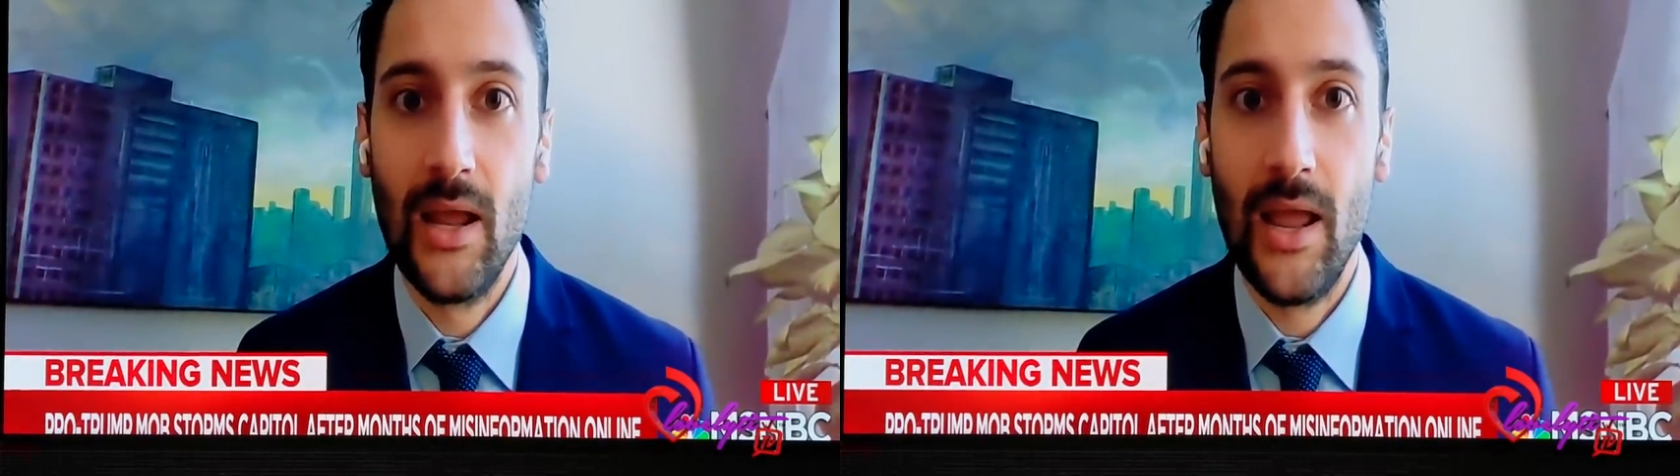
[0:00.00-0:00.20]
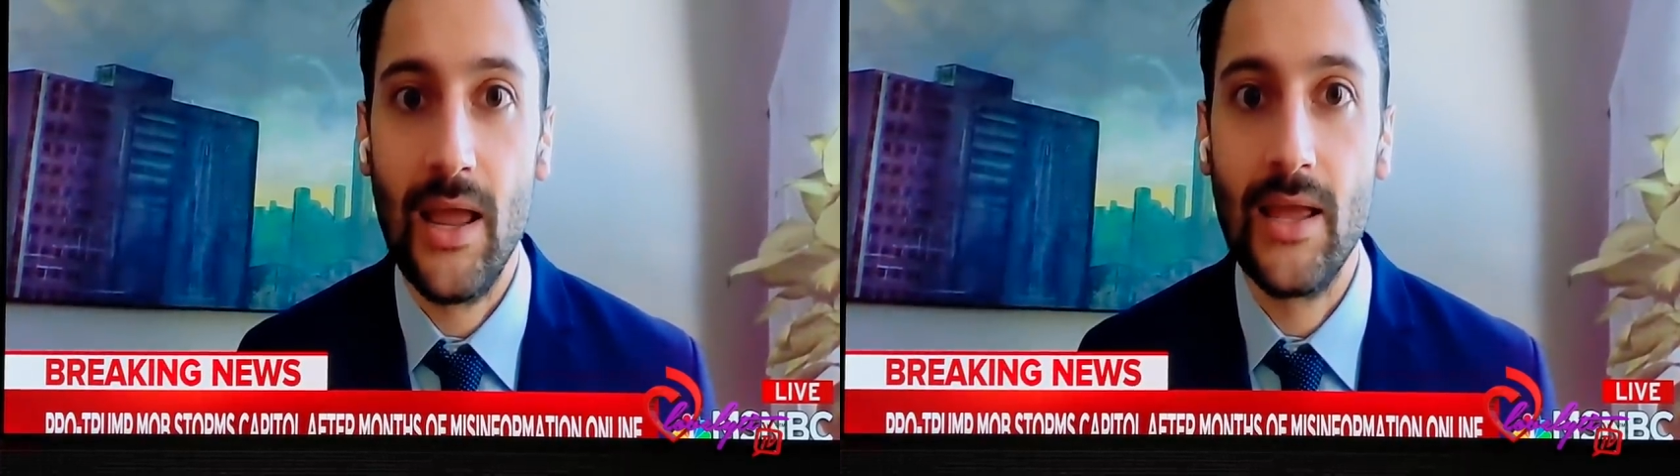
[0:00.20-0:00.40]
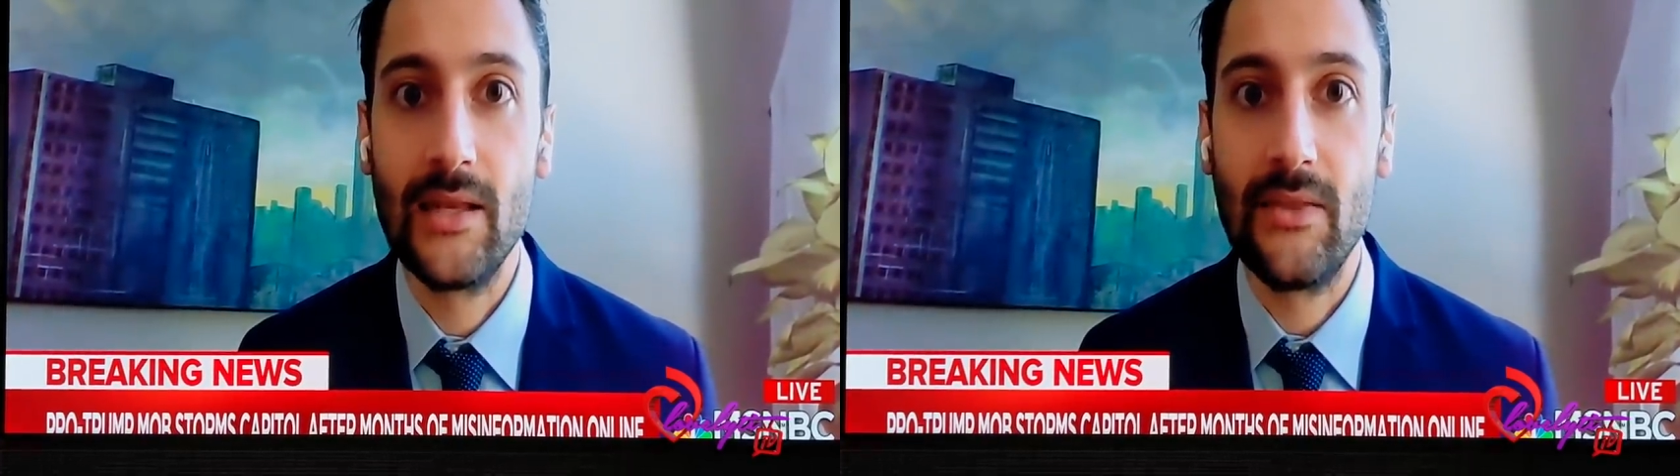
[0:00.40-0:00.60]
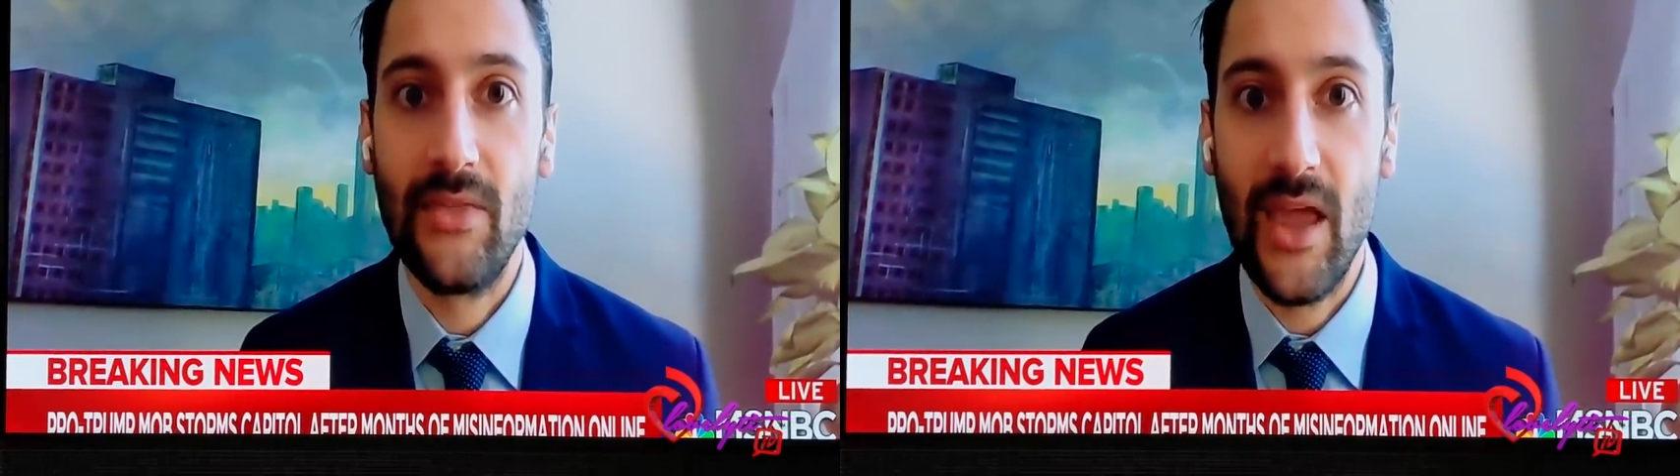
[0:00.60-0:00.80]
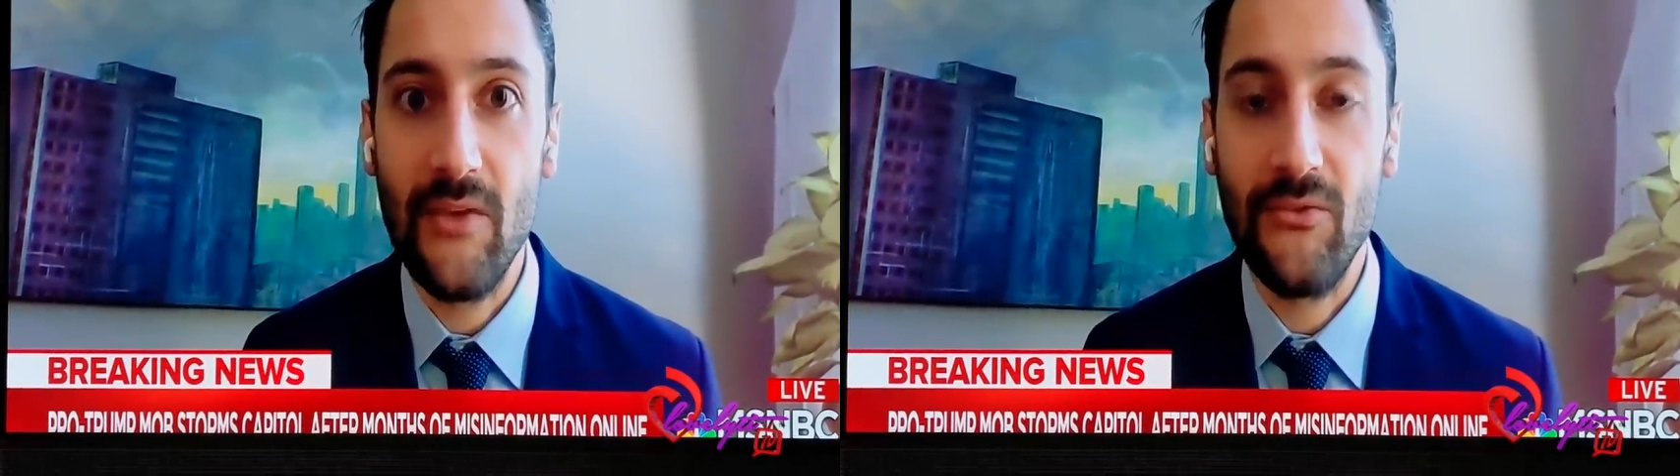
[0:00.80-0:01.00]
And
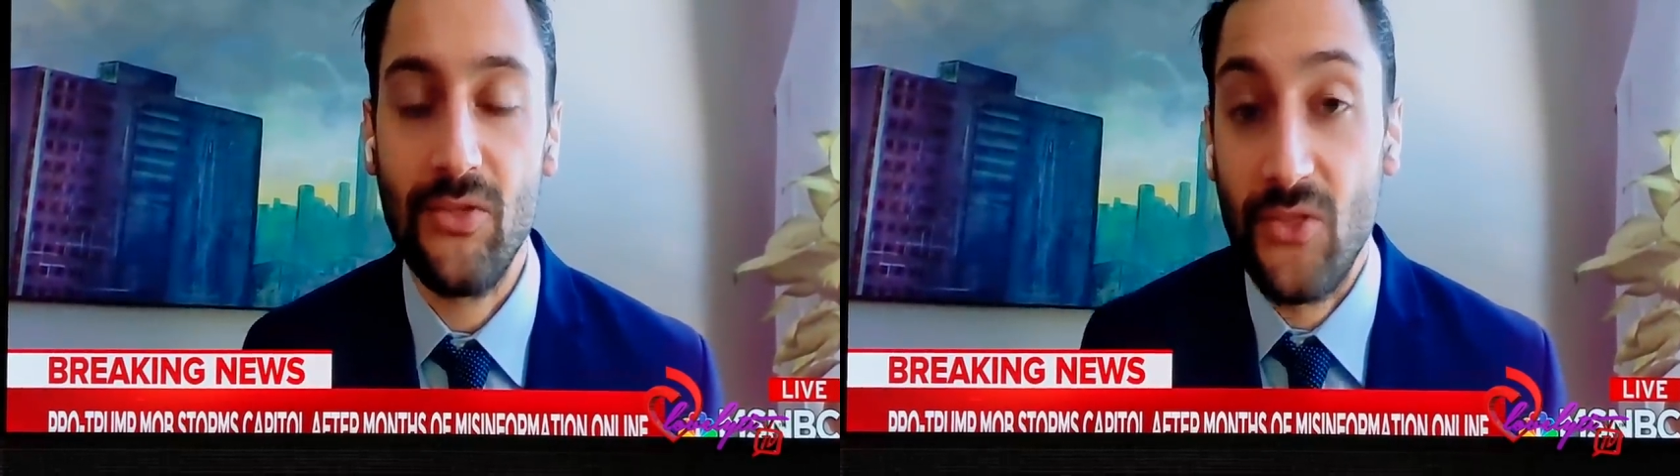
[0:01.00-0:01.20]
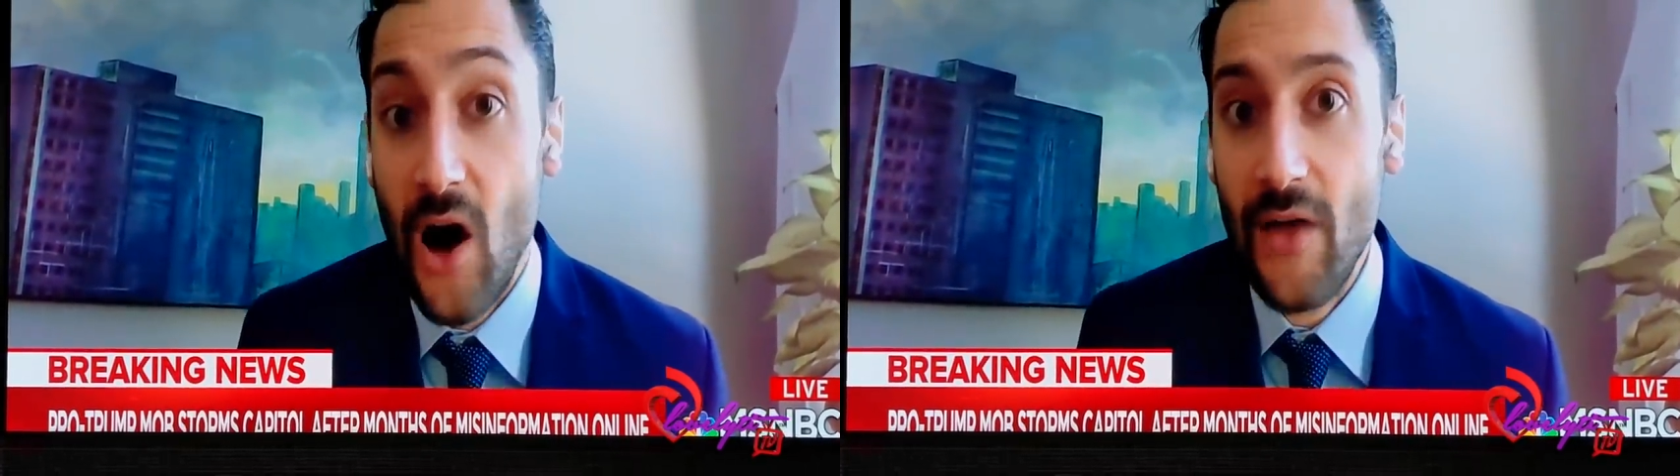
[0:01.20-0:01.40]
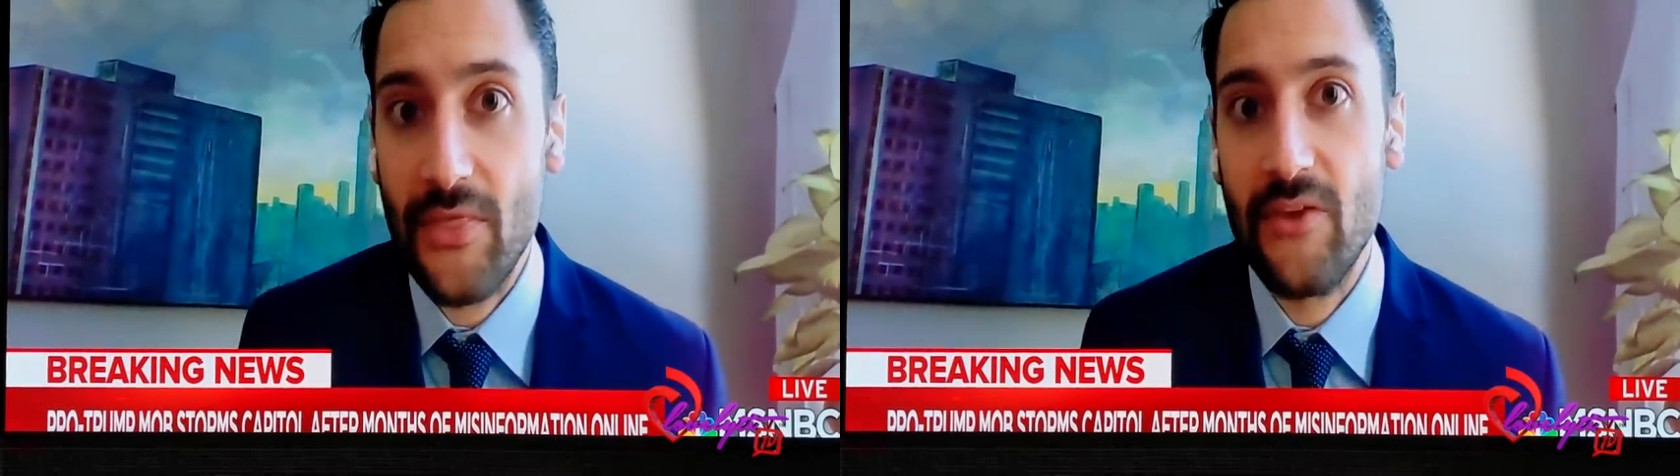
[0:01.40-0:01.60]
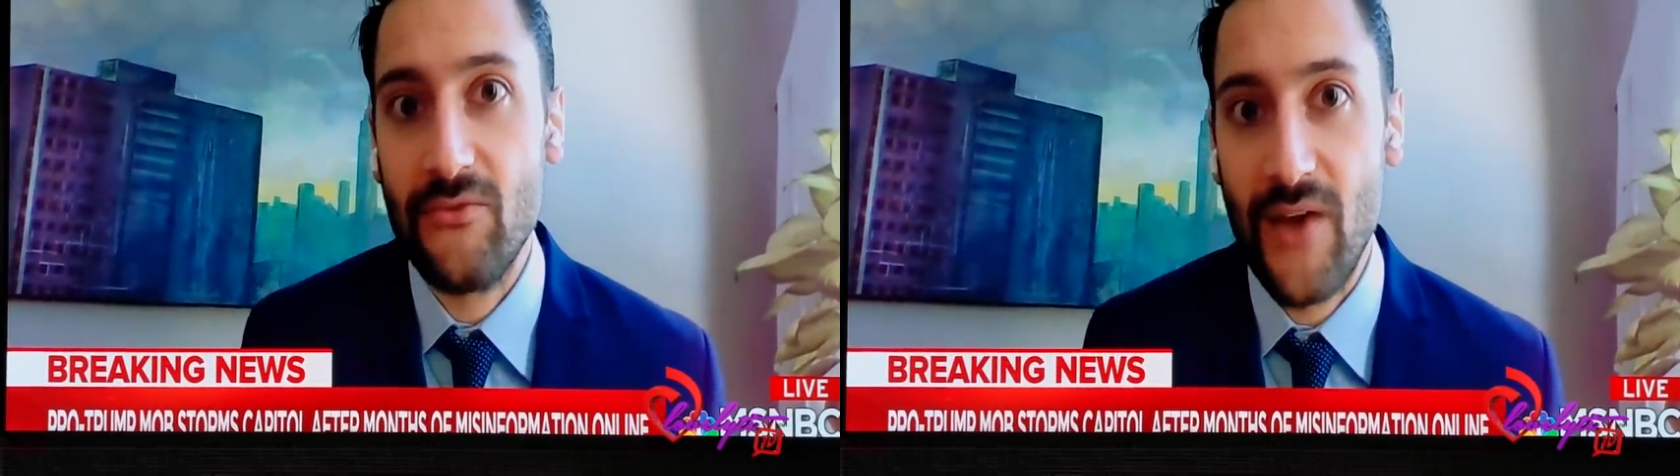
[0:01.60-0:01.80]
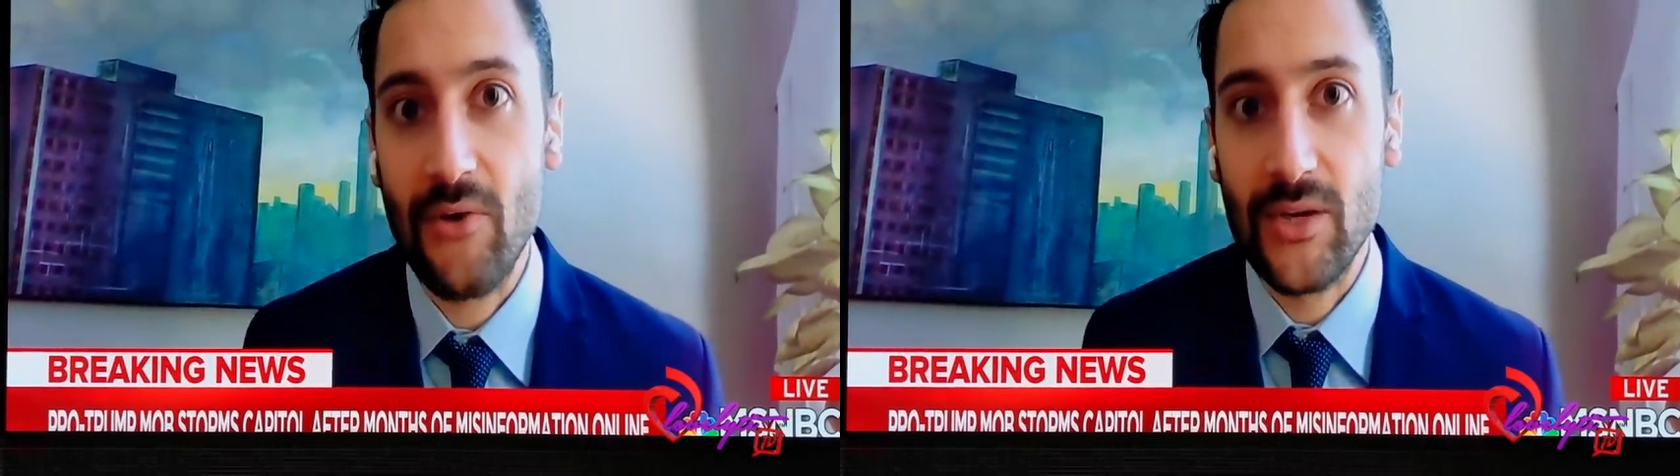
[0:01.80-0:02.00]
they thought they
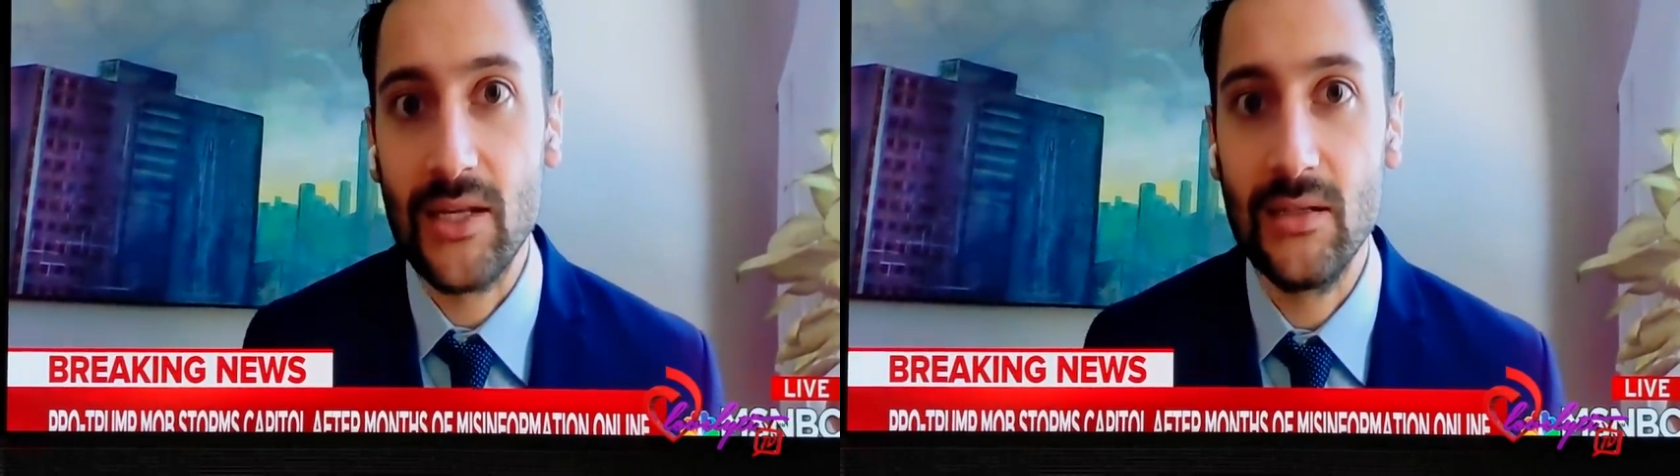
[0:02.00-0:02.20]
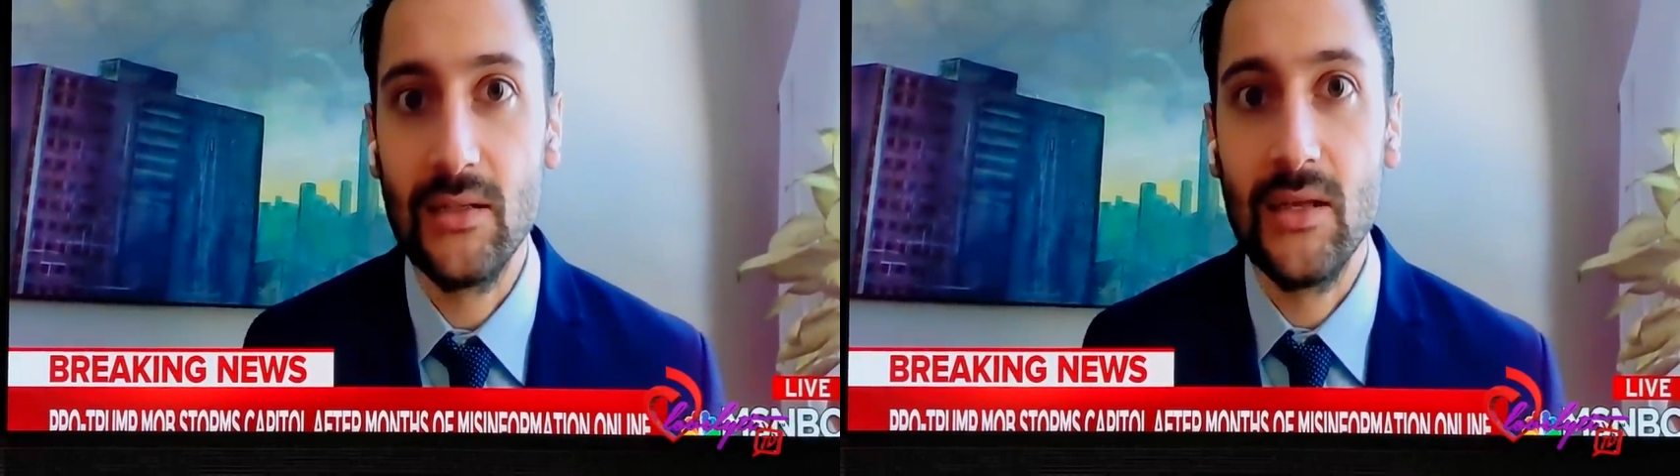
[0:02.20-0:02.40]
found it